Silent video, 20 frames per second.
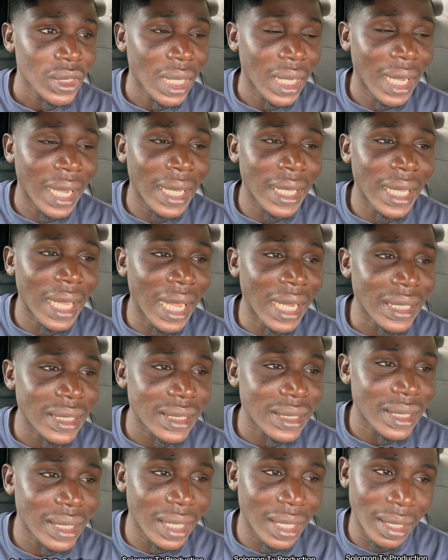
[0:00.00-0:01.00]
I
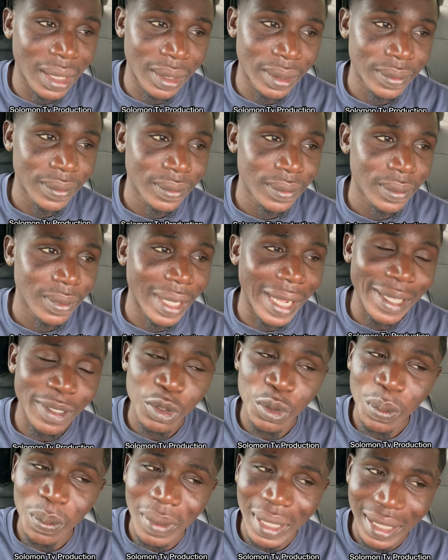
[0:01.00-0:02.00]
asked her, Are
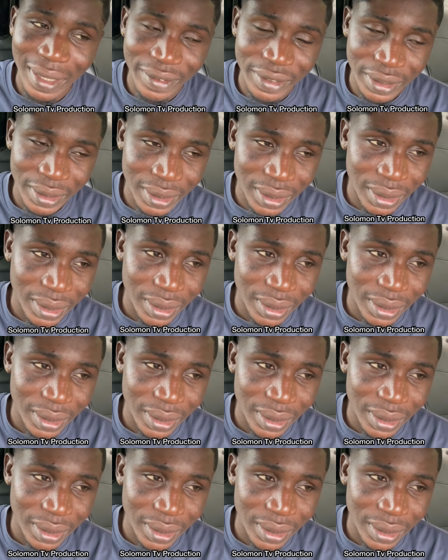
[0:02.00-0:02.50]
you married?